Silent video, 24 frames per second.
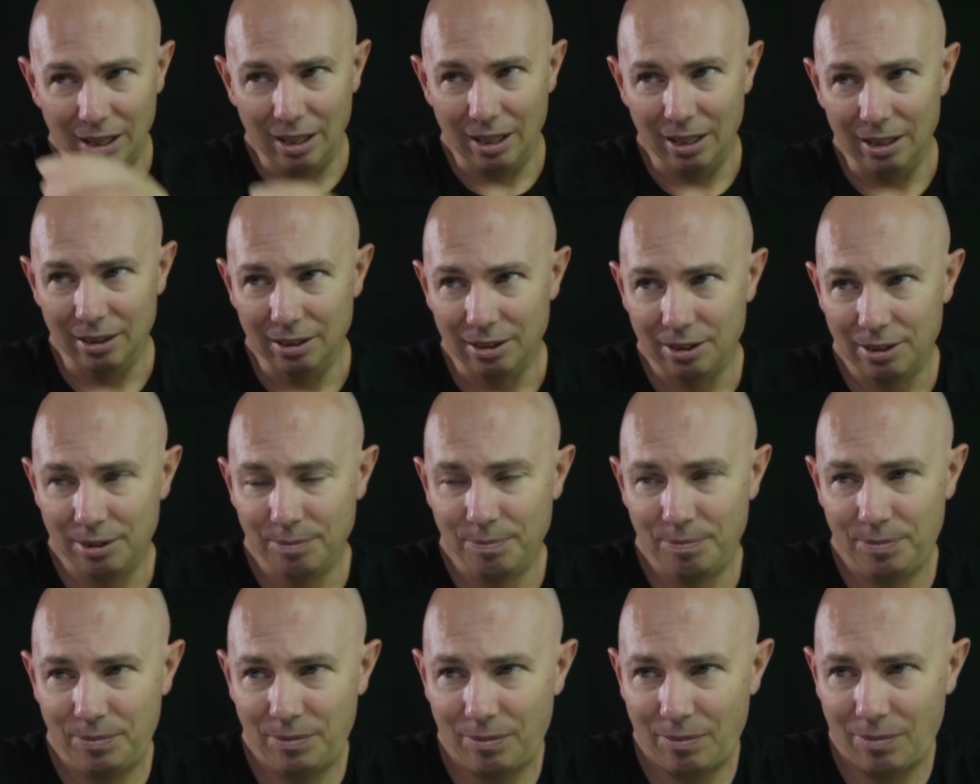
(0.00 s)
It's,
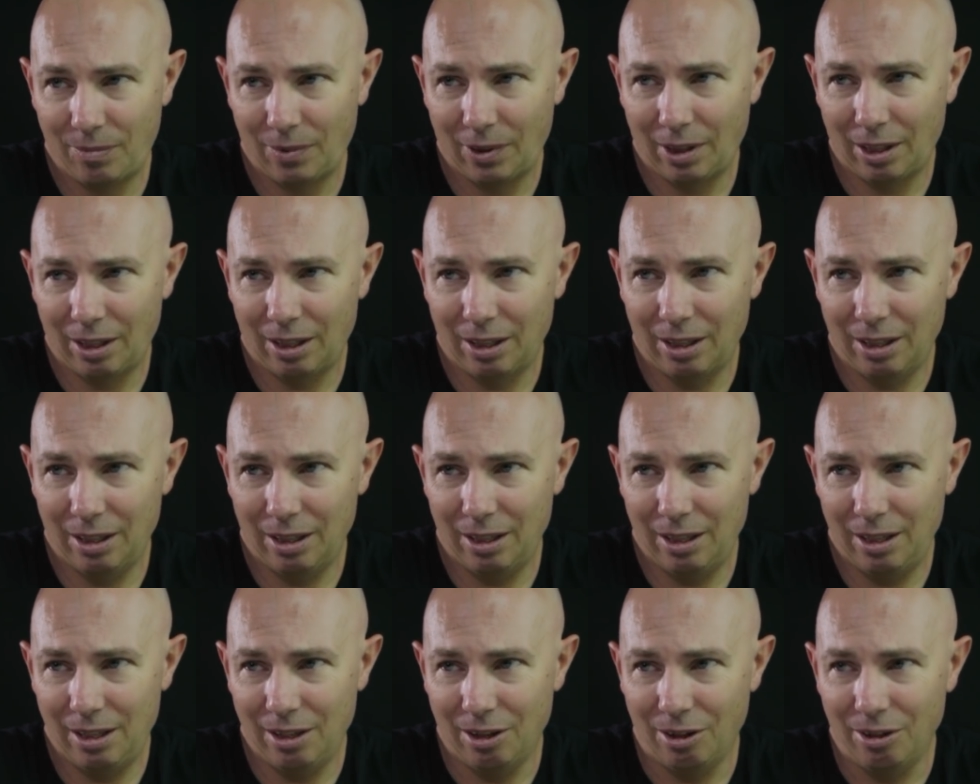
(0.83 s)

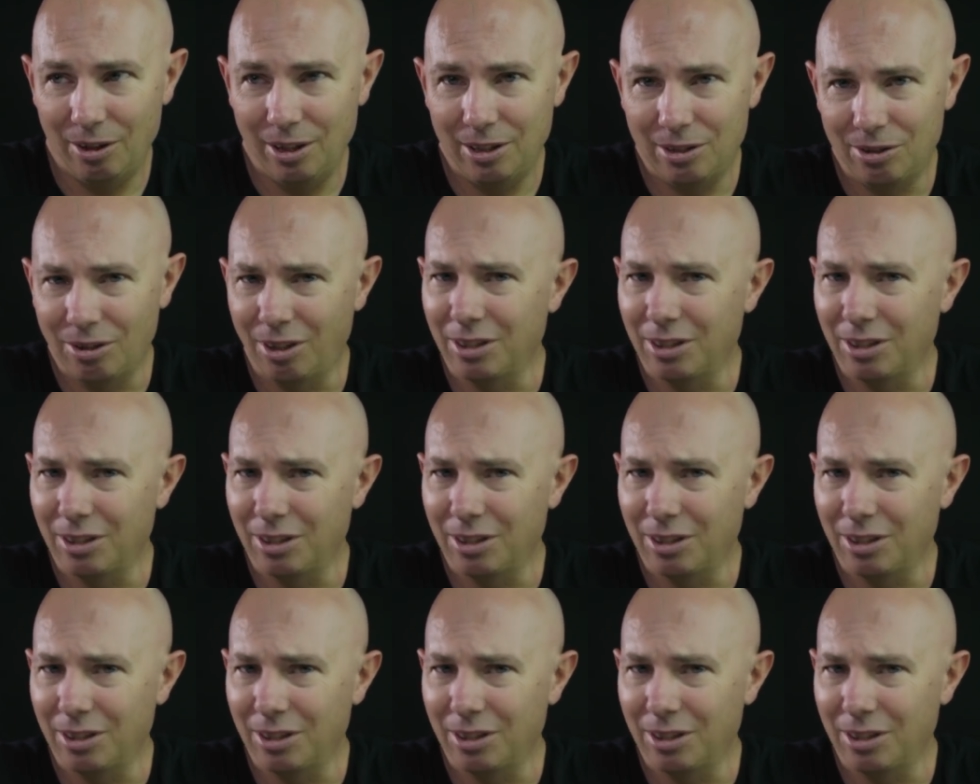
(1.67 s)
you know, it's